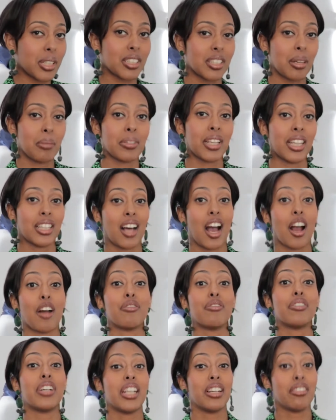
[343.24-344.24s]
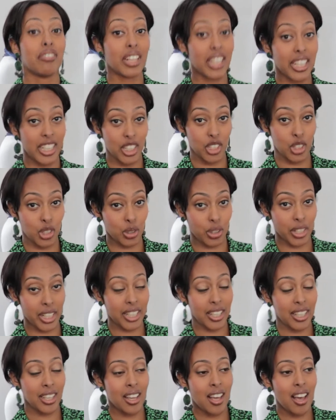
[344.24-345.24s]
are something that I really, really
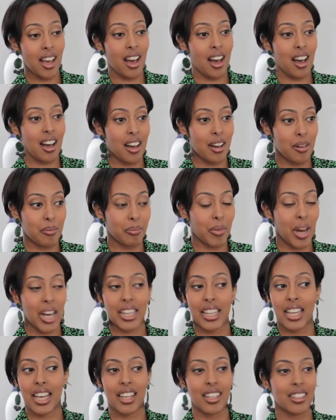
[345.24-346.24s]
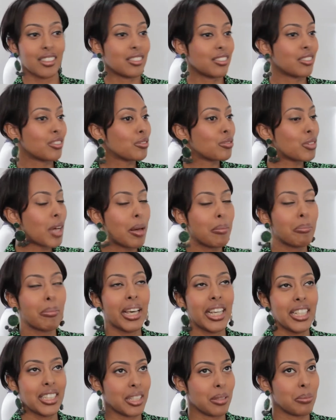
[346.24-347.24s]
enjoy. I get
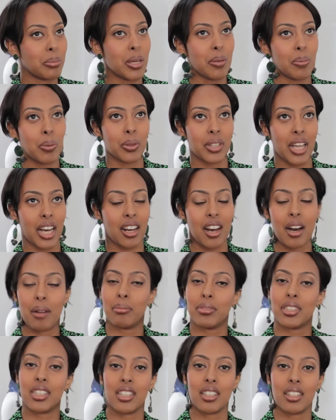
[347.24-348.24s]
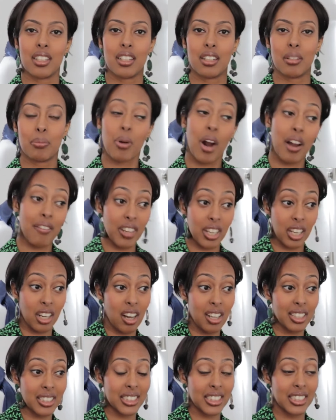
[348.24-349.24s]
amazing people that come to the private
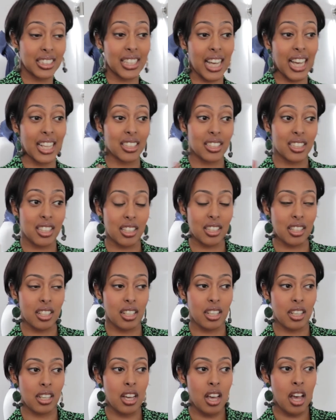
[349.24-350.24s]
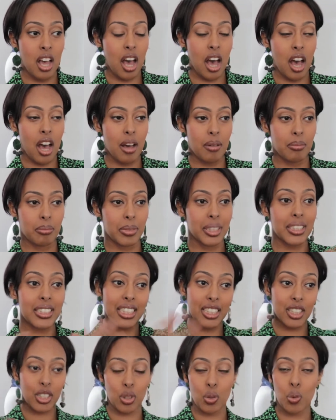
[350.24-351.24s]
classes and to the
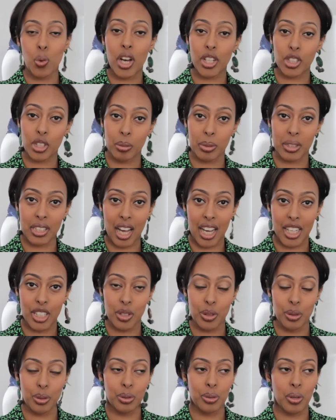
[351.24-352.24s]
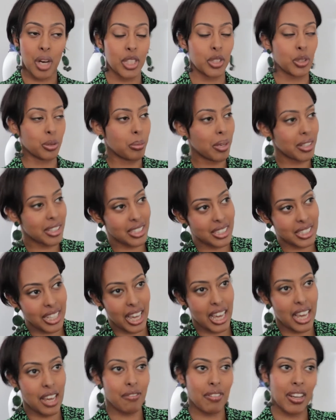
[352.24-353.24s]
seasonal workshops that I do. I do Mother's
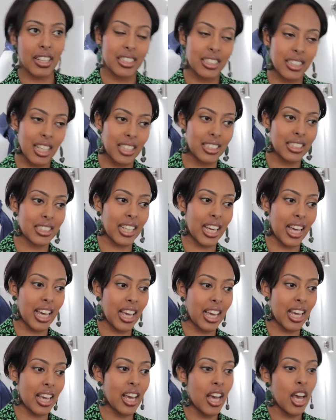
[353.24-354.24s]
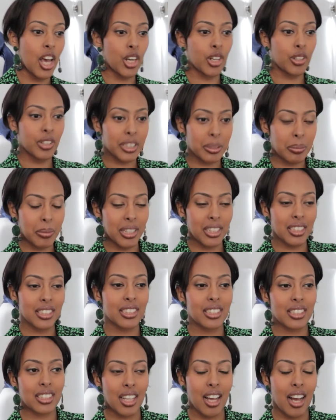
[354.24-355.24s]
Day, Valentine's Day,
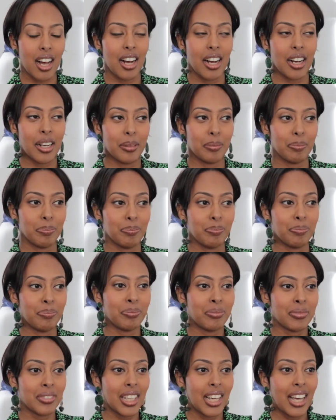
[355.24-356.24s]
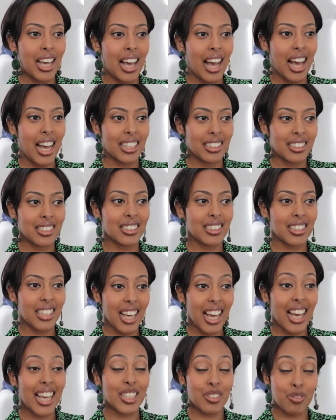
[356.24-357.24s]
Christmas. And
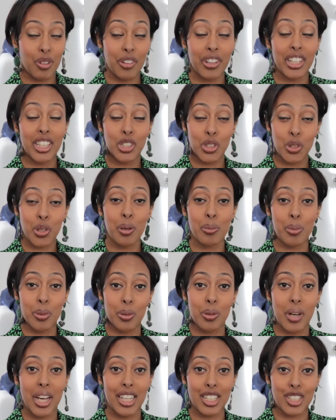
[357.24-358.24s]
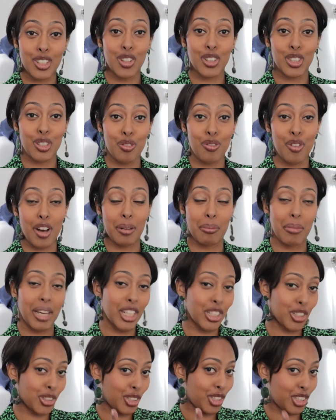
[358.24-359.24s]
yeah, it's very enjoyable and it's lots of fun.
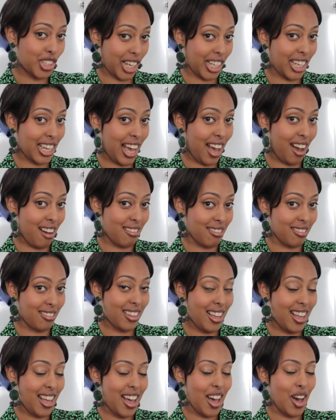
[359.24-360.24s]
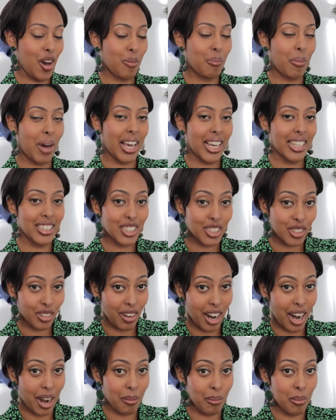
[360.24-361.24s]
Make sure you check it out on my
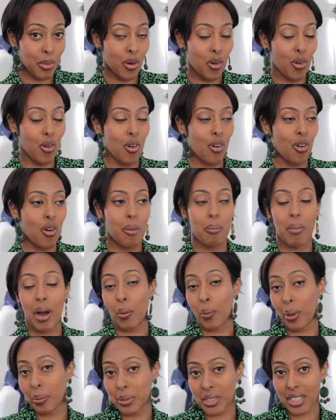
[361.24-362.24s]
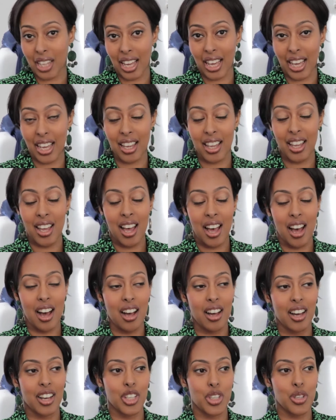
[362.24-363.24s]
Instagram or on my website.
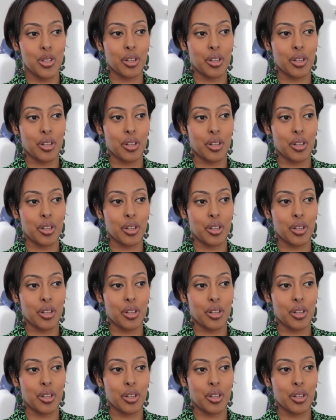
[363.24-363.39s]
You